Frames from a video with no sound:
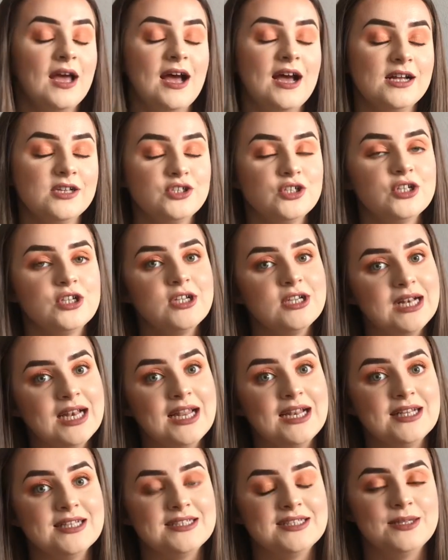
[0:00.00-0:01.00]
as you can
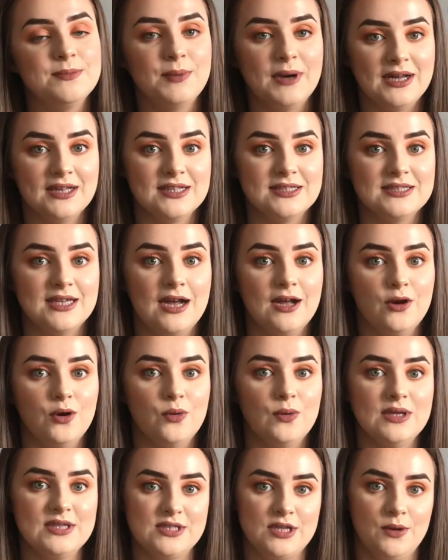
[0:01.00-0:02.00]
clearly see by the
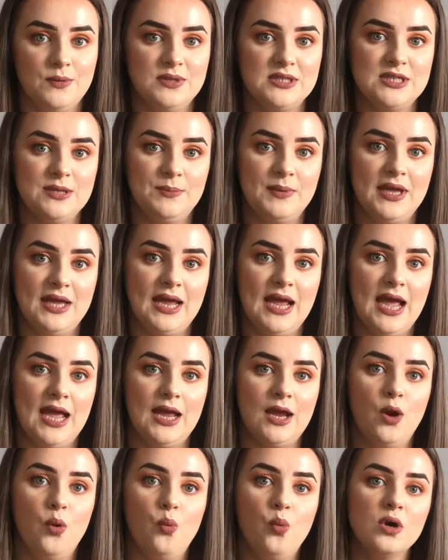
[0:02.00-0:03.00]
title it's going to be
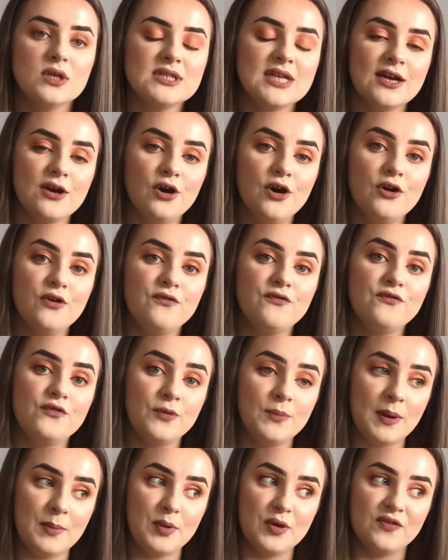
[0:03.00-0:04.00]
a what I got
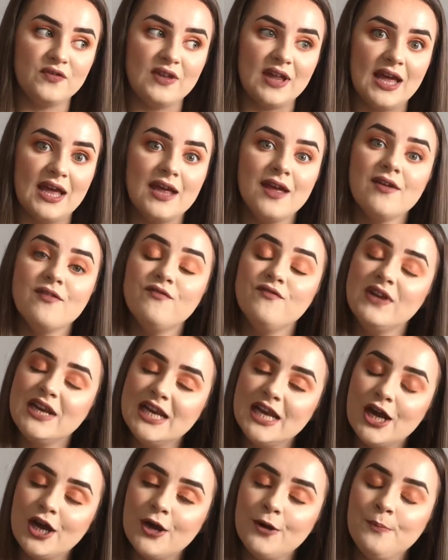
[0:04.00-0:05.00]
for my birthday
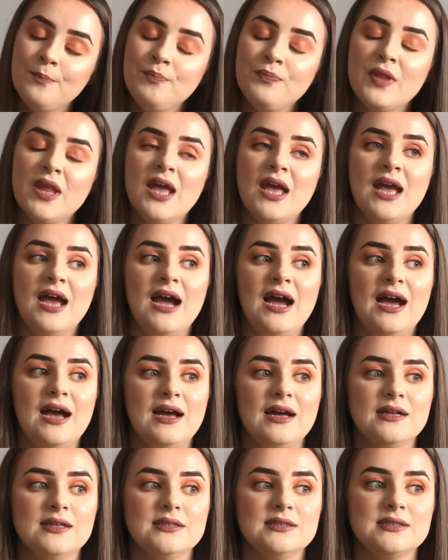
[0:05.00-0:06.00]
video
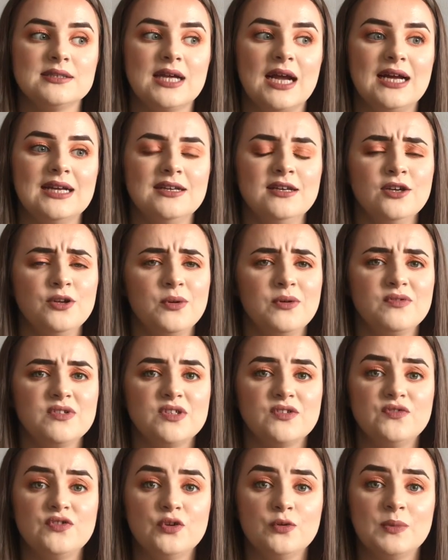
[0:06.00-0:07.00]
and I didn't know whether
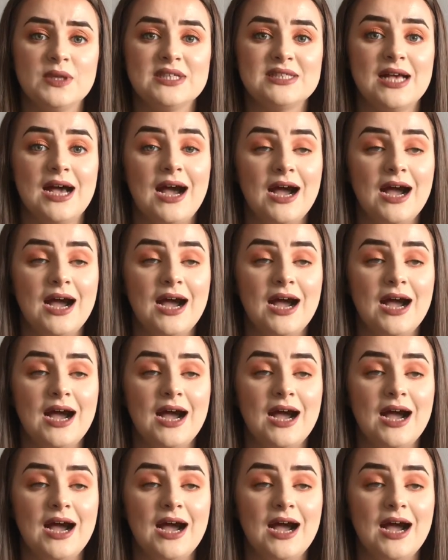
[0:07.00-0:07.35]
to film this.